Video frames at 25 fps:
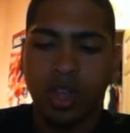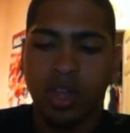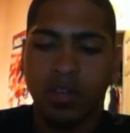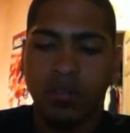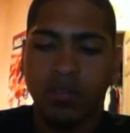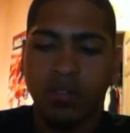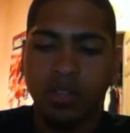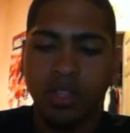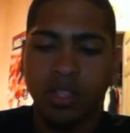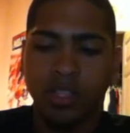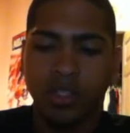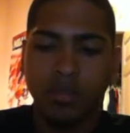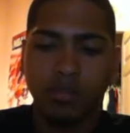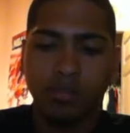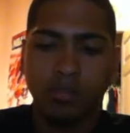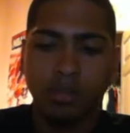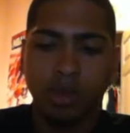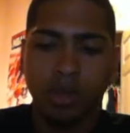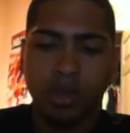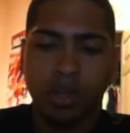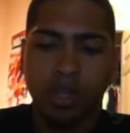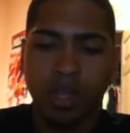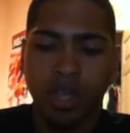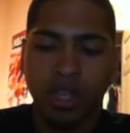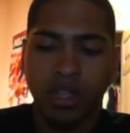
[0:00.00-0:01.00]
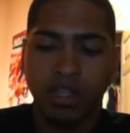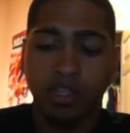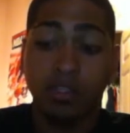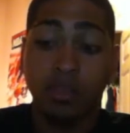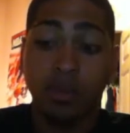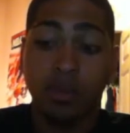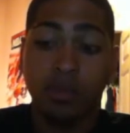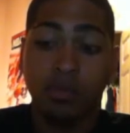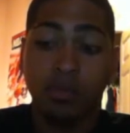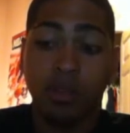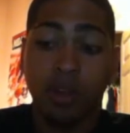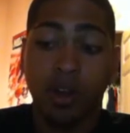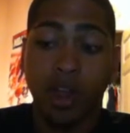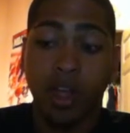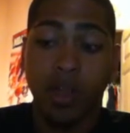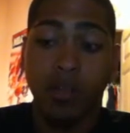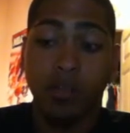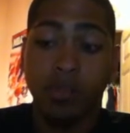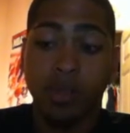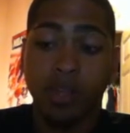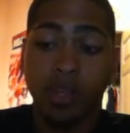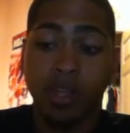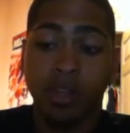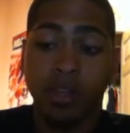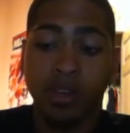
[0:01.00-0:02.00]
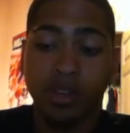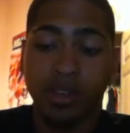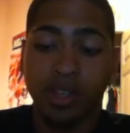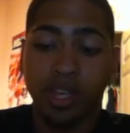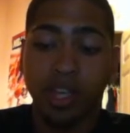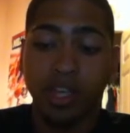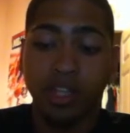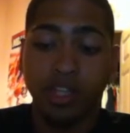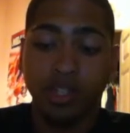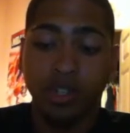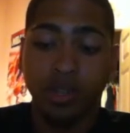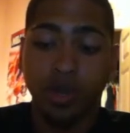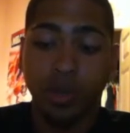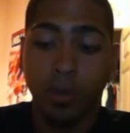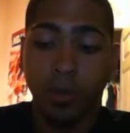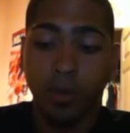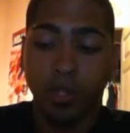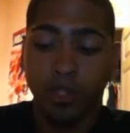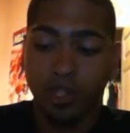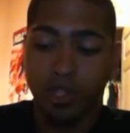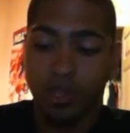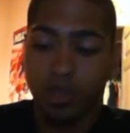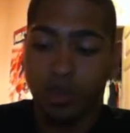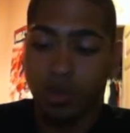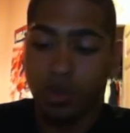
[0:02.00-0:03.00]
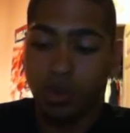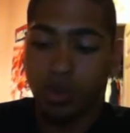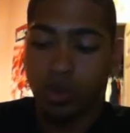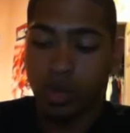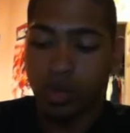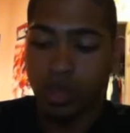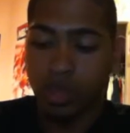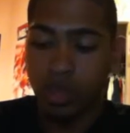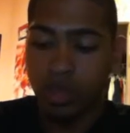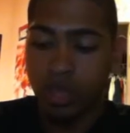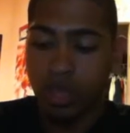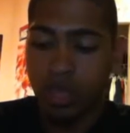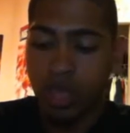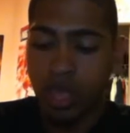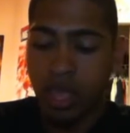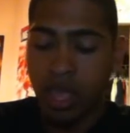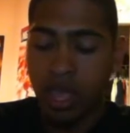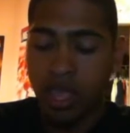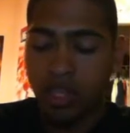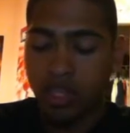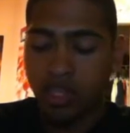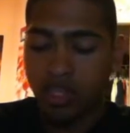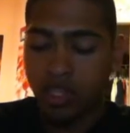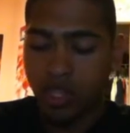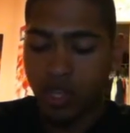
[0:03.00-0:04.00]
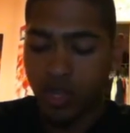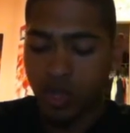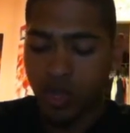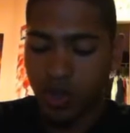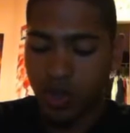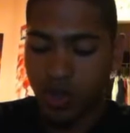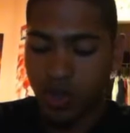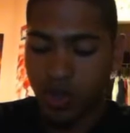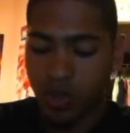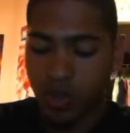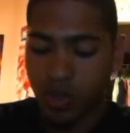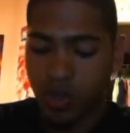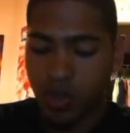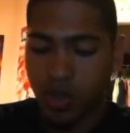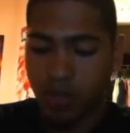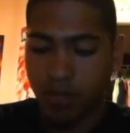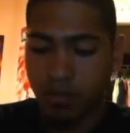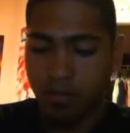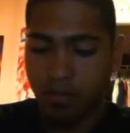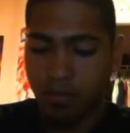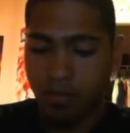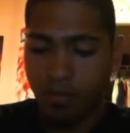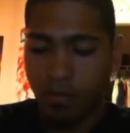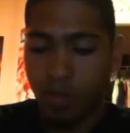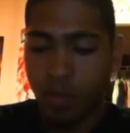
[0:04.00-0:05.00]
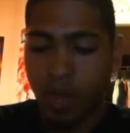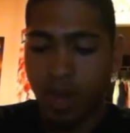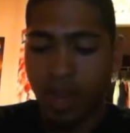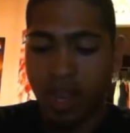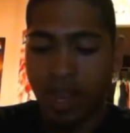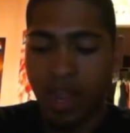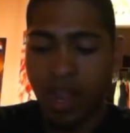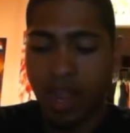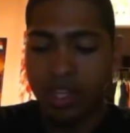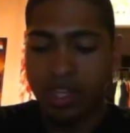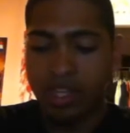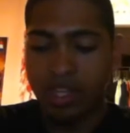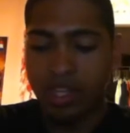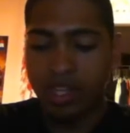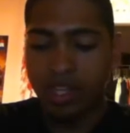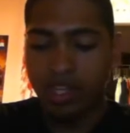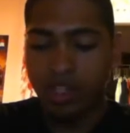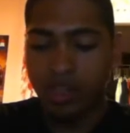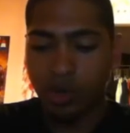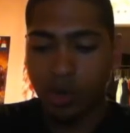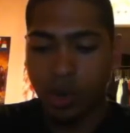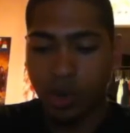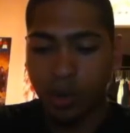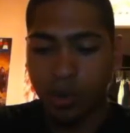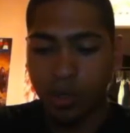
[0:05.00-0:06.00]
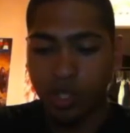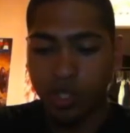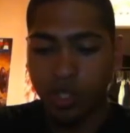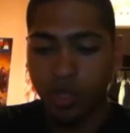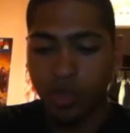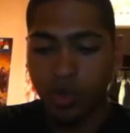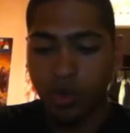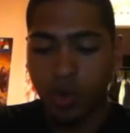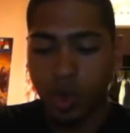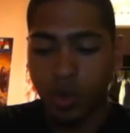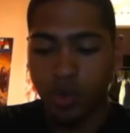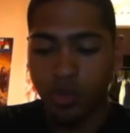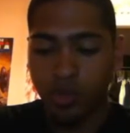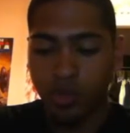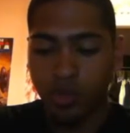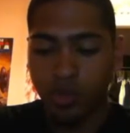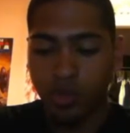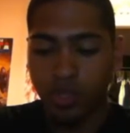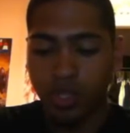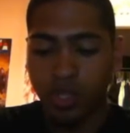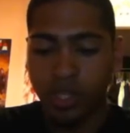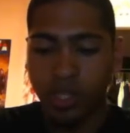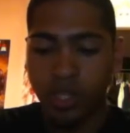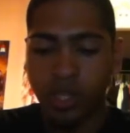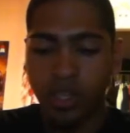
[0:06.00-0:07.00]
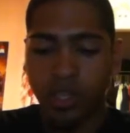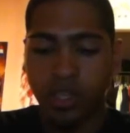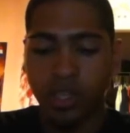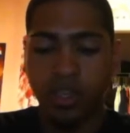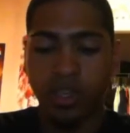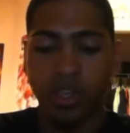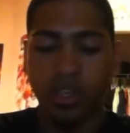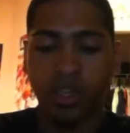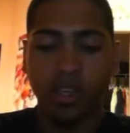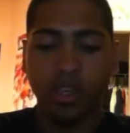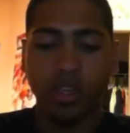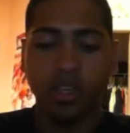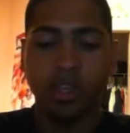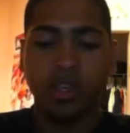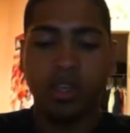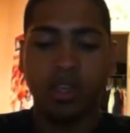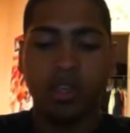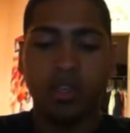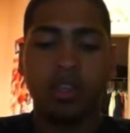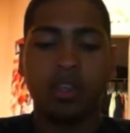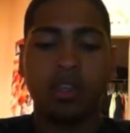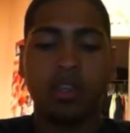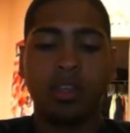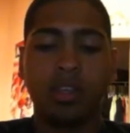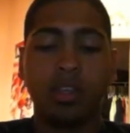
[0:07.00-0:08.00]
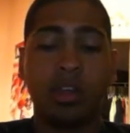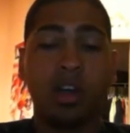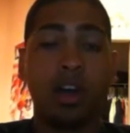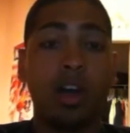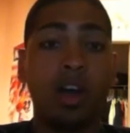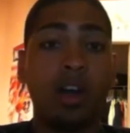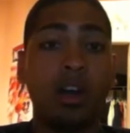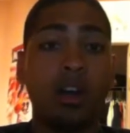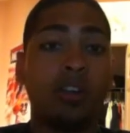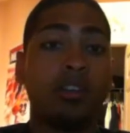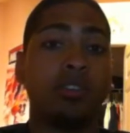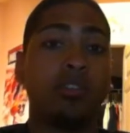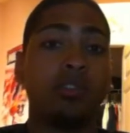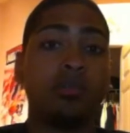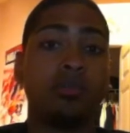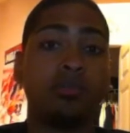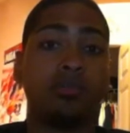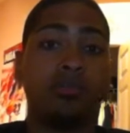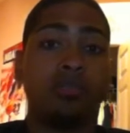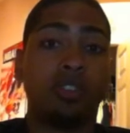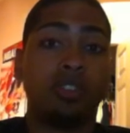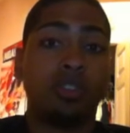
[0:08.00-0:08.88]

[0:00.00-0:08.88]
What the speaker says: of this book so far had been issue number 2. And so when I got to issue number 2, I was really, I